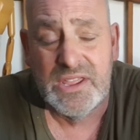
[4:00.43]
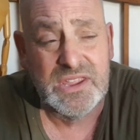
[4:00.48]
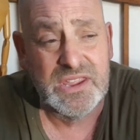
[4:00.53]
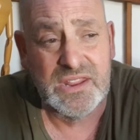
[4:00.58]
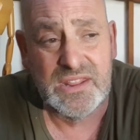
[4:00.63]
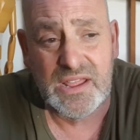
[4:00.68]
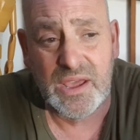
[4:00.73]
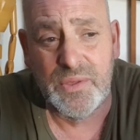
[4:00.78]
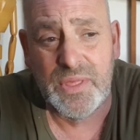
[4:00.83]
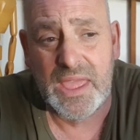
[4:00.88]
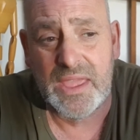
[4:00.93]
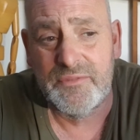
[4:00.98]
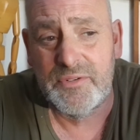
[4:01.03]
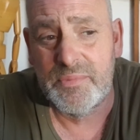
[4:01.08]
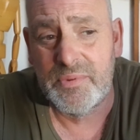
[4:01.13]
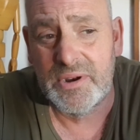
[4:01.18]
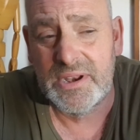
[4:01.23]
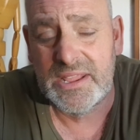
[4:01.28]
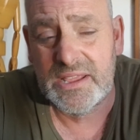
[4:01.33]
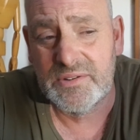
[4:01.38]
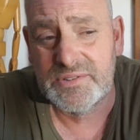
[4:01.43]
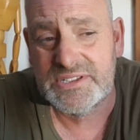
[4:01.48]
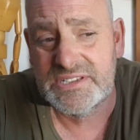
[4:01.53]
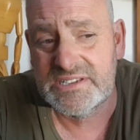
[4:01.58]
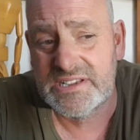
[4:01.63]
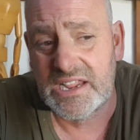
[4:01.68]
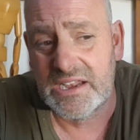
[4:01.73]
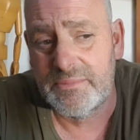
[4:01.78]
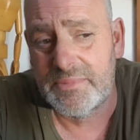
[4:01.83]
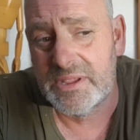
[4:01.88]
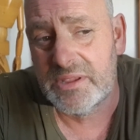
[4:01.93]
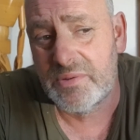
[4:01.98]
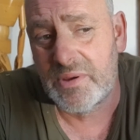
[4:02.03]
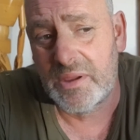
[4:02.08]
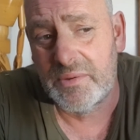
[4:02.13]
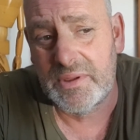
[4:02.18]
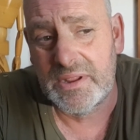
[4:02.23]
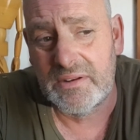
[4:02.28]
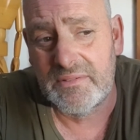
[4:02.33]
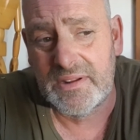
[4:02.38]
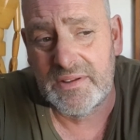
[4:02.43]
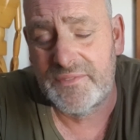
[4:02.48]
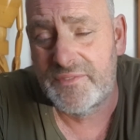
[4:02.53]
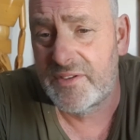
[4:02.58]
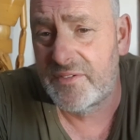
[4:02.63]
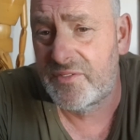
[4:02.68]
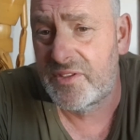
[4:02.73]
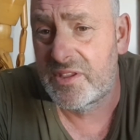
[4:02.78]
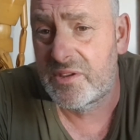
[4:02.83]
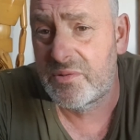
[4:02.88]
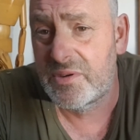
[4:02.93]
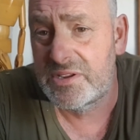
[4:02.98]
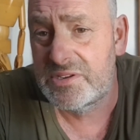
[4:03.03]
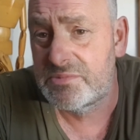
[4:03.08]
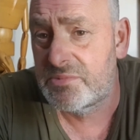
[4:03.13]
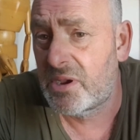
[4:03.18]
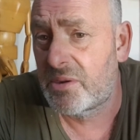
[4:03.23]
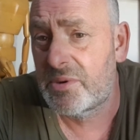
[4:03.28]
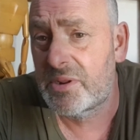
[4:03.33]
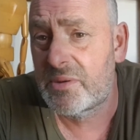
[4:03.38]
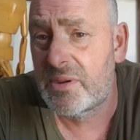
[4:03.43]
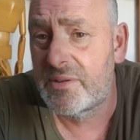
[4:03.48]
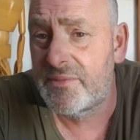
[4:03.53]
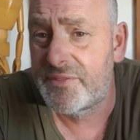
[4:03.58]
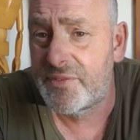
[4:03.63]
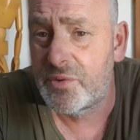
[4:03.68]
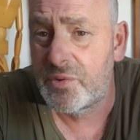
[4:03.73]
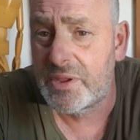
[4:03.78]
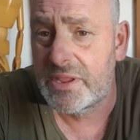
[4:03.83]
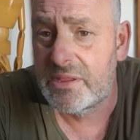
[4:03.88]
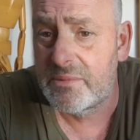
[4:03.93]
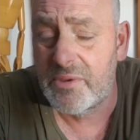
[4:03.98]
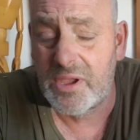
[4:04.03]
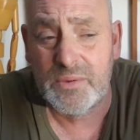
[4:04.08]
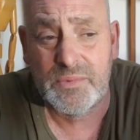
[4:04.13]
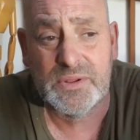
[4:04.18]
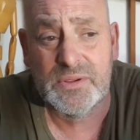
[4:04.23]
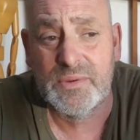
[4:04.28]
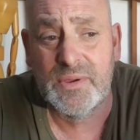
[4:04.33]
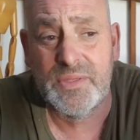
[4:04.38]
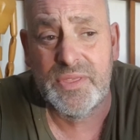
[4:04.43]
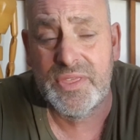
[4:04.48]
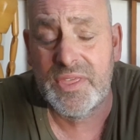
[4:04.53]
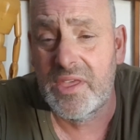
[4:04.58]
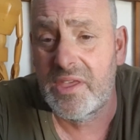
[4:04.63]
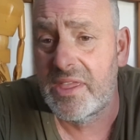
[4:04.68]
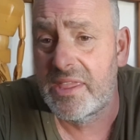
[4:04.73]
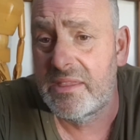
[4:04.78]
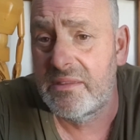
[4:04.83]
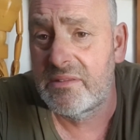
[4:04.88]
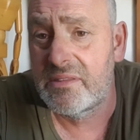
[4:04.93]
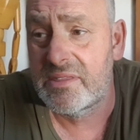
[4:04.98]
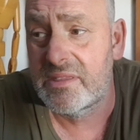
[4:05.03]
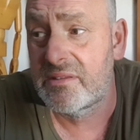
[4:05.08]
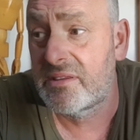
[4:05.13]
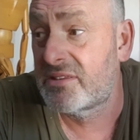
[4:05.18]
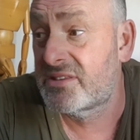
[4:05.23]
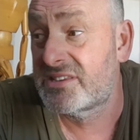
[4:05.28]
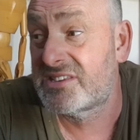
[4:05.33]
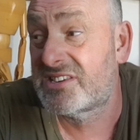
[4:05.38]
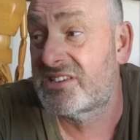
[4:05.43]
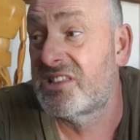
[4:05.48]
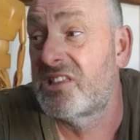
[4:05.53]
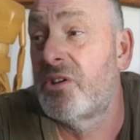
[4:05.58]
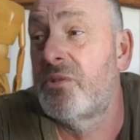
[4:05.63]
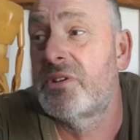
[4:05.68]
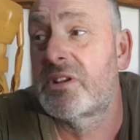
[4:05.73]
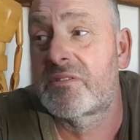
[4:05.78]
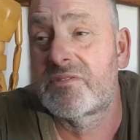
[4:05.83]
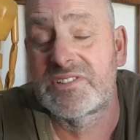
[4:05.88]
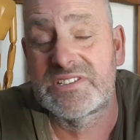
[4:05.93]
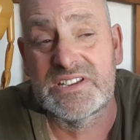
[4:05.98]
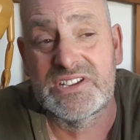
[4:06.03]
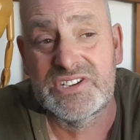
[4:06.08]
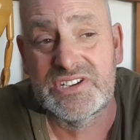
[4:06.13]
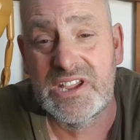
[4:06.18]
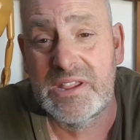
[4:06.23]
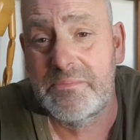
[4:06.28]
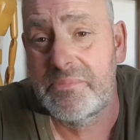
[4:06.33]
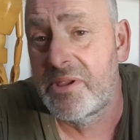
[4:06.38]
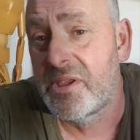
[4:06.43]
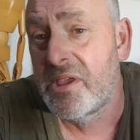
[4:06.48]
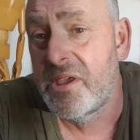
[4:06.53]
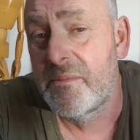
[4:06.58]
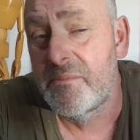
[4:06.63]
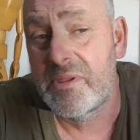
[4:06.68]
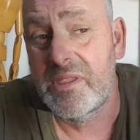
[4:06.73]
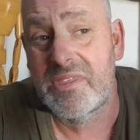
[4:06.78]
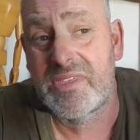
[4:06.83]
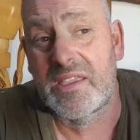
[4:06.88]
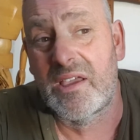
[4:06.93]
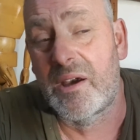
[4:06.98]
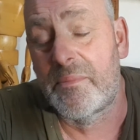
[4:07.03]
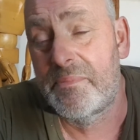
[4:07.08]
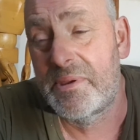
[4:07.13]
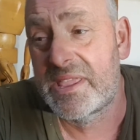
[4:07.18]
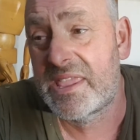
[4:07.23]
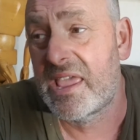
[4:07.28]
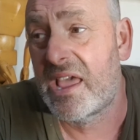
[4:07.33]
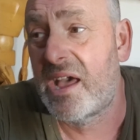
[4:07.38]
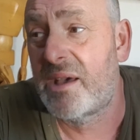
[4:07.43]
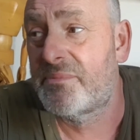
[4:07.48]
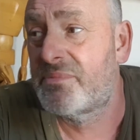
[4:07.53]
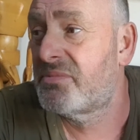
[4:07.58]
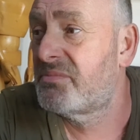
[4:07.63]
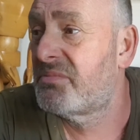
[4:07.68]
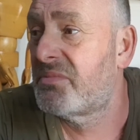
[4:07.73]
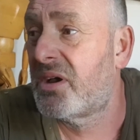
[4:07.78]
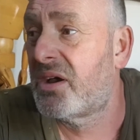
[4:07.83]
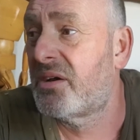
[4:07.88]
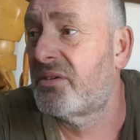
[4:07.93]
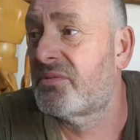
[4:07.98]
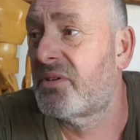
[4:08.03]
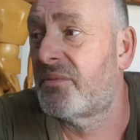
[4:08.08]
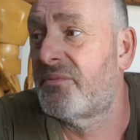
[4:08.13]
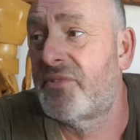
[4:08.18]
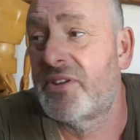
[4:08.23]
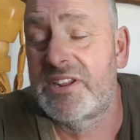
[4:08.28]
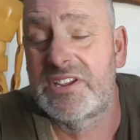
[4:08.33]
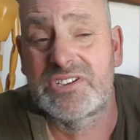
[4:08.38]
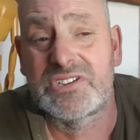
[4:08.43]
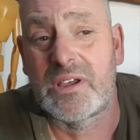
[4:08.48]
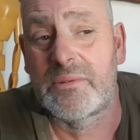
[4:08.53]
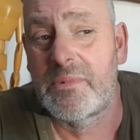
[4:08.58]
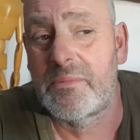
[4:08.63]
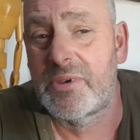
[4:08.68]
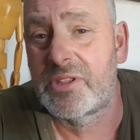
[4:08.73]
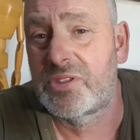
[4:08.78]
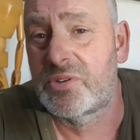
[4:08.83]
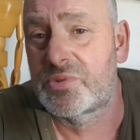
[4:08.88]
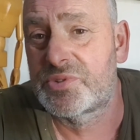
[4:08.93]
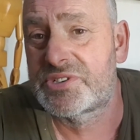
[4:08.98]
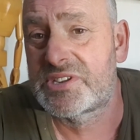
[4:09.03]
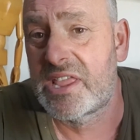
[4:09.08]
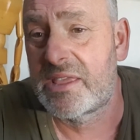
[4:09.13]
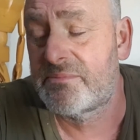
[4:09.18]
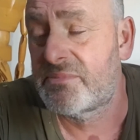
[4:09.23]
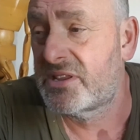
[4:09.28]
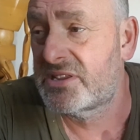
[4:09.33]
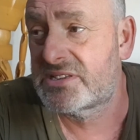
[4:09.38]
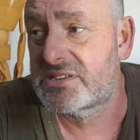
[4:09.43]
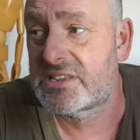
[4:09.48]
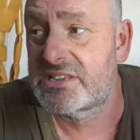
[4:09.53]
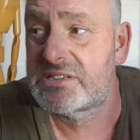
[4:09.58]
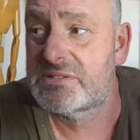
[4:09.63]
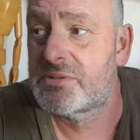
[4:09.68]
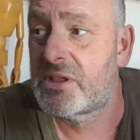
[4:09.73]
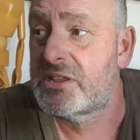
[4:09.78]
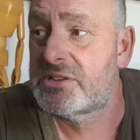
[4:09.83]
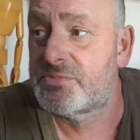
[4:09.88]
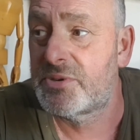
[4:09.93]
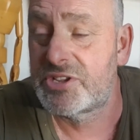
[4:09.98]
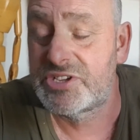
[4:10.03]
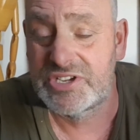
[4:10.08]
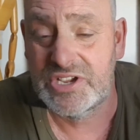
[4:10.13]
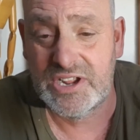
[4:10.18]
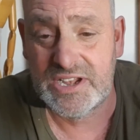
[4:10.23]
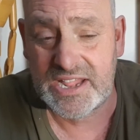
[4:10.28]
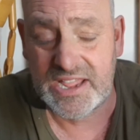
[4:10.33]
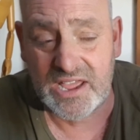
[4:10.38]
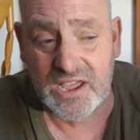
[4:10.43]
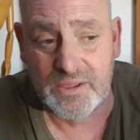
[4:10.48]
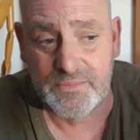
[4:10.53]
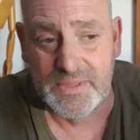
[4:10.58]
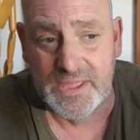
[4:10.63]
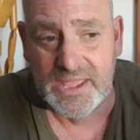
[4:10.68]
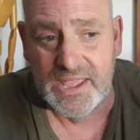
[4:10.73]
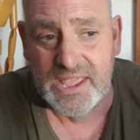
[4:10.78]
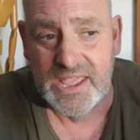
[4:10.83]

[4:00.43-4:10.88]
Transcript: you know that everybody else is going to be quoting around 50 quid, you might want to quote 40, you might want to quote 30, you think it's ludicrously cheap, but you think I'll pick it up, I'm finished, I'm at my doorstep, it's my journey home.